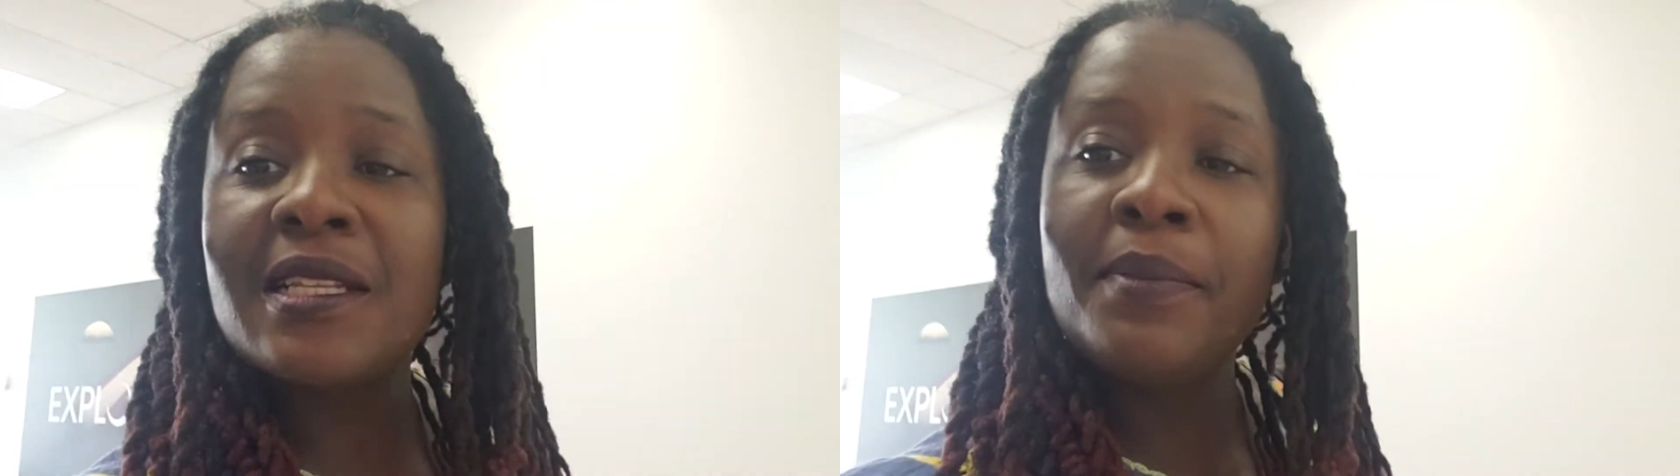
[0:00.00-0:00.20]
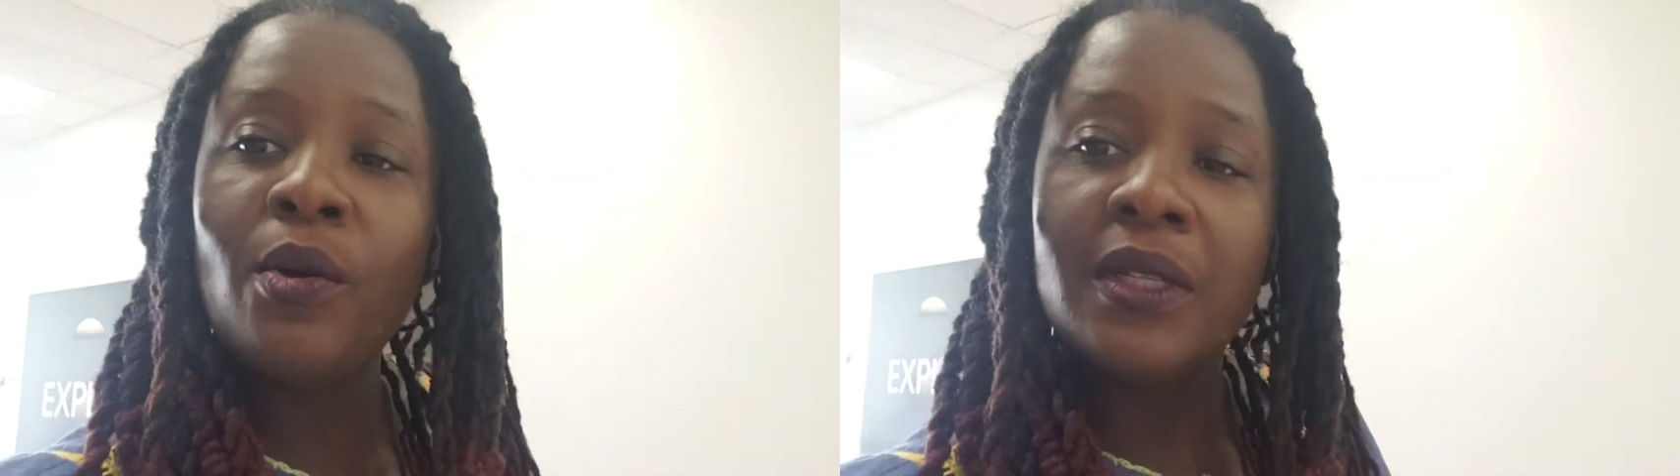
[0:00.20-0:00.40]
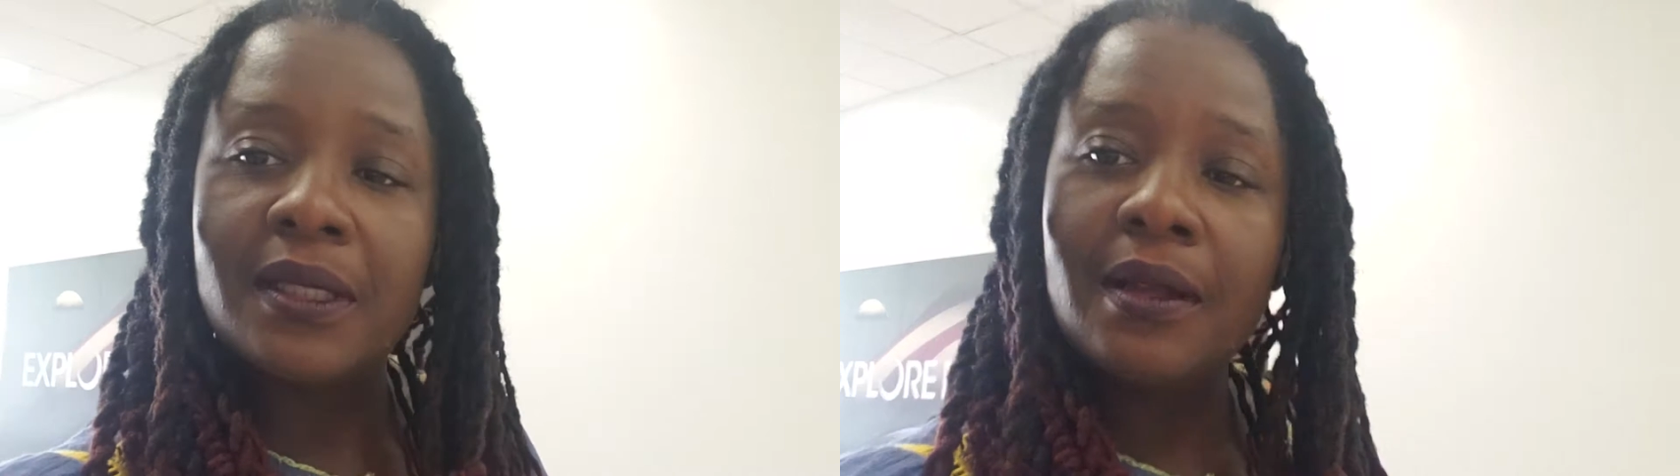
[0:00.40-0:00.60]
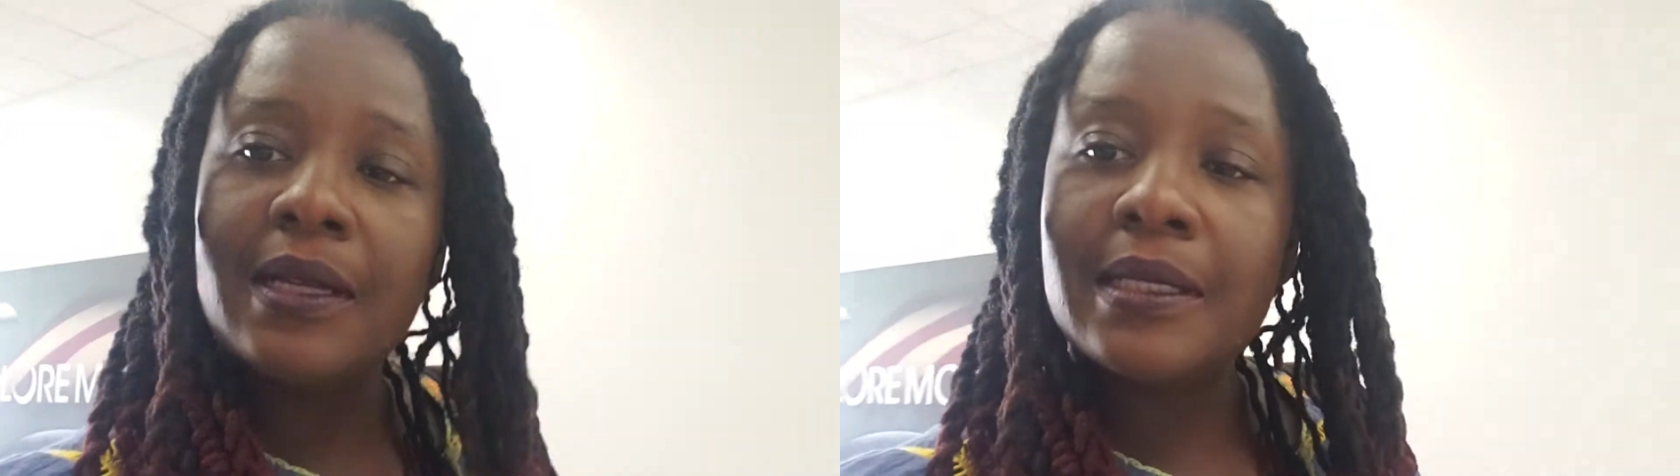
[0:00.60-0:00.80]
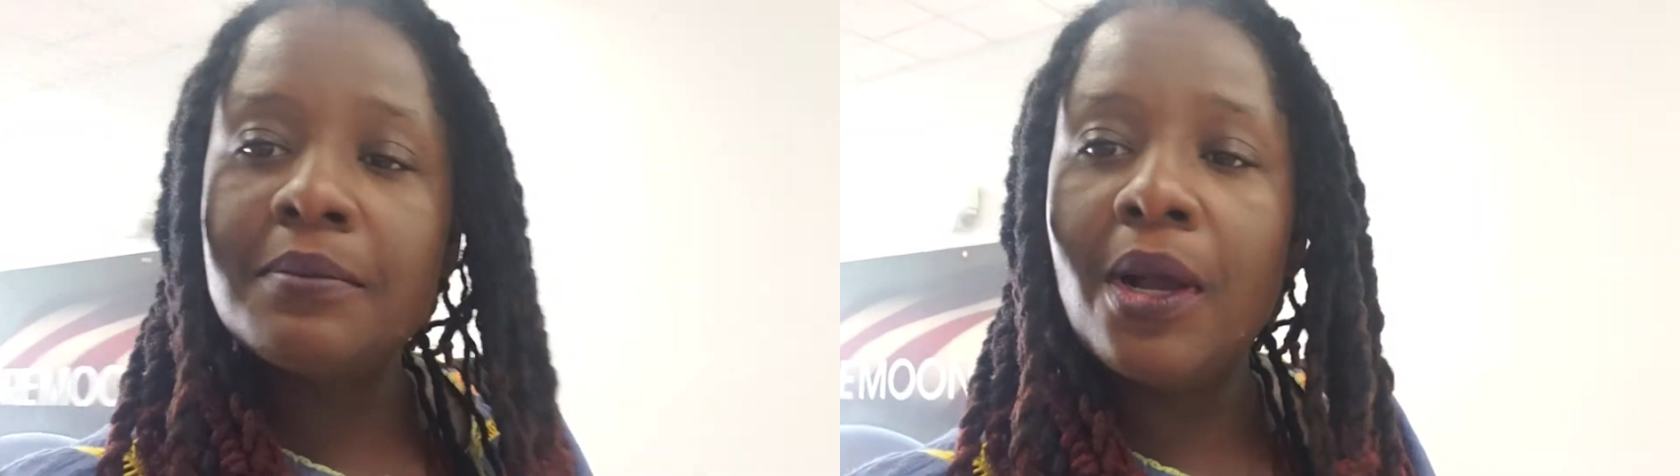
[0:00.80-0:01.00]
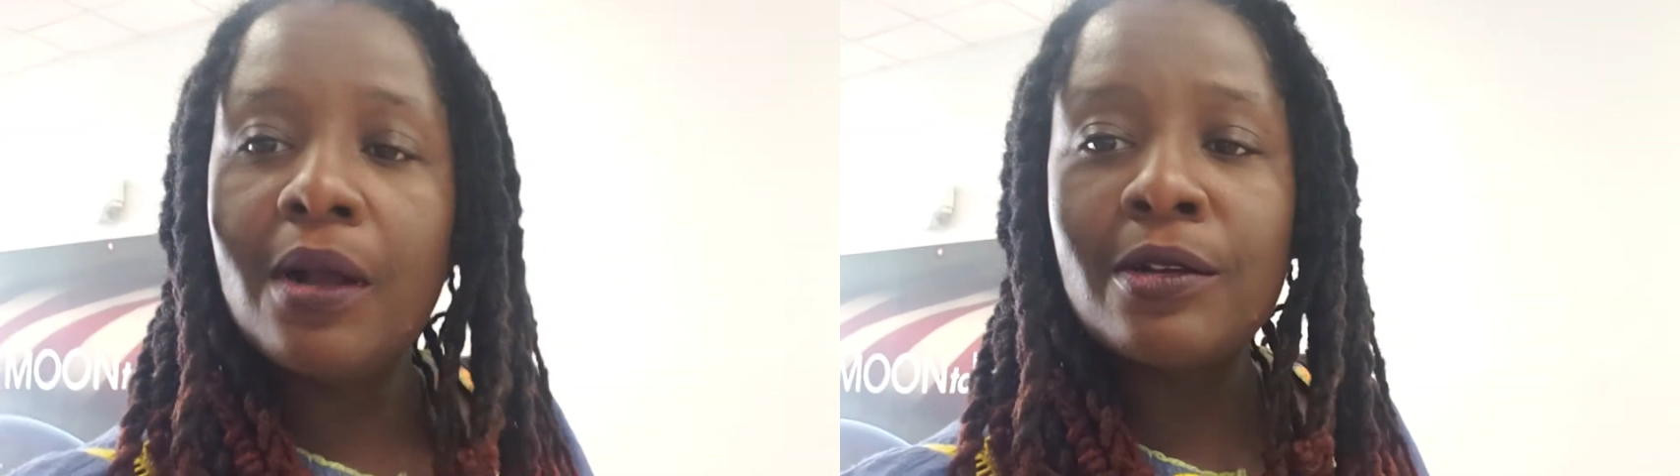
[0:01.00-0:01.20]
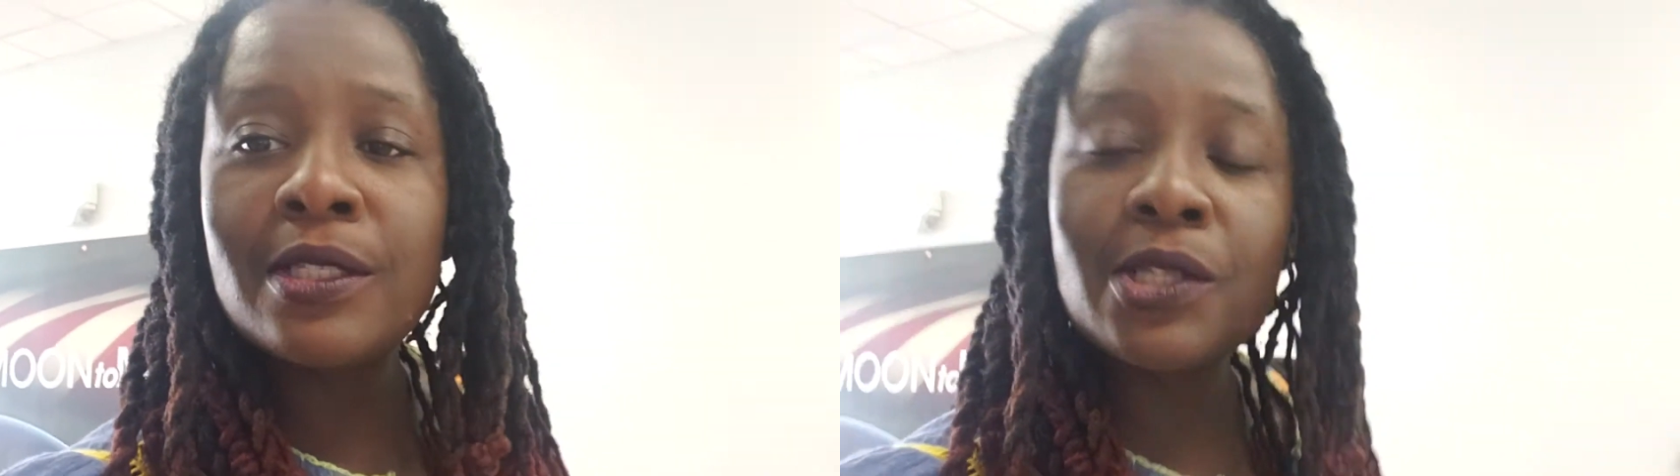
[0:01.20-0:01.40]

the bowl-a-thon tomorrow.